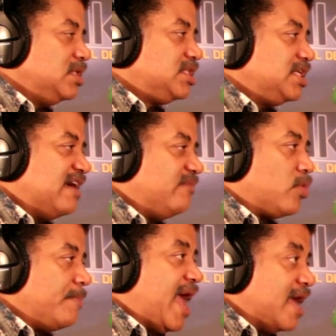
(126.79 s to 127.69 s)
didn't have
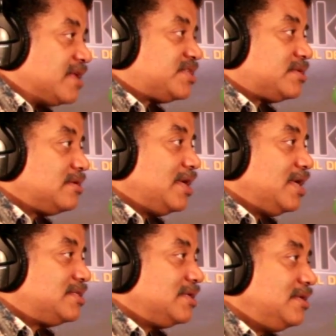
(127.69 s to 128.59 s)
more mass
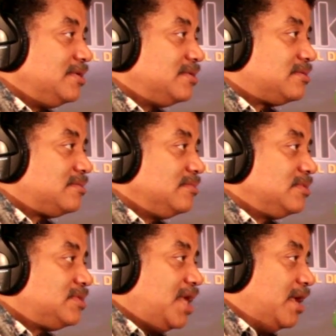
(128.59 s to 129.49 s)
as in his
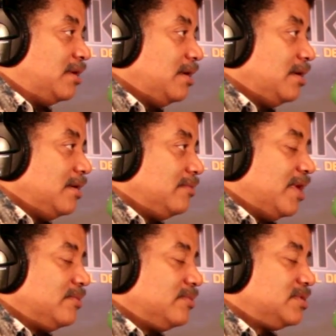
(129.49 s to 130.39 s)
state. Right. He right.
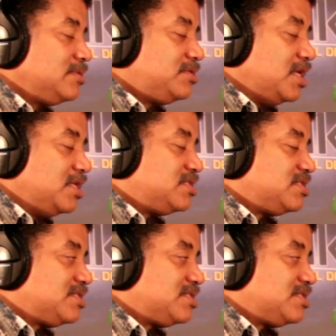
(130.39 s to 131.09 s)
was just changed evil.